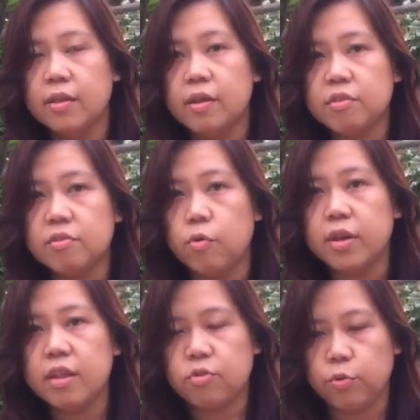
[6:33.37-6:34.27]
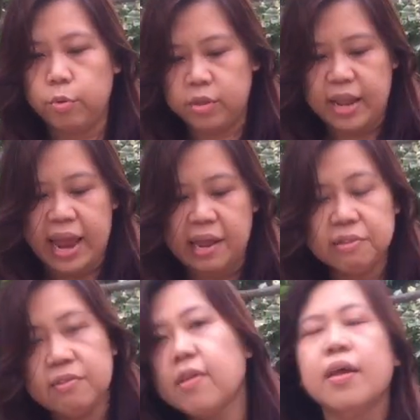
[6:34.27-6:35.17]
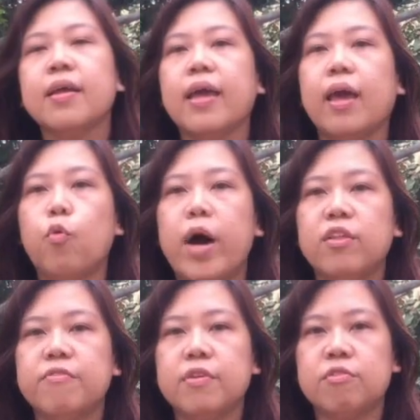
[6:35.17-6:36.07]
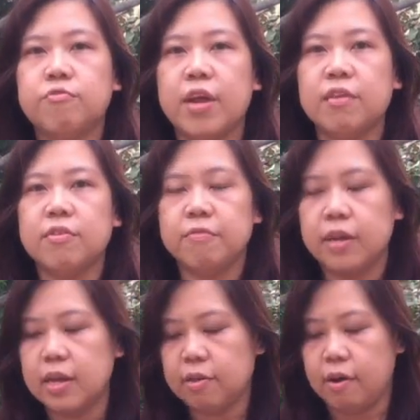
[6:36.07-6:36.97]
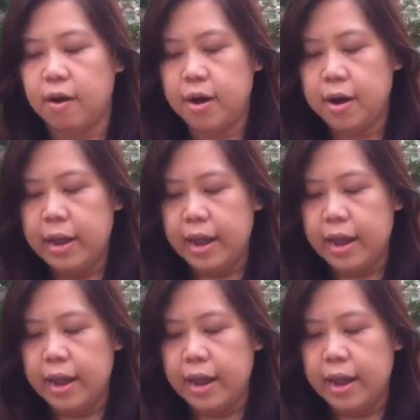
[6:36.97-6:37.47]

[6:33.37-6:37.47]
This is only to test one of the strings of the guitar,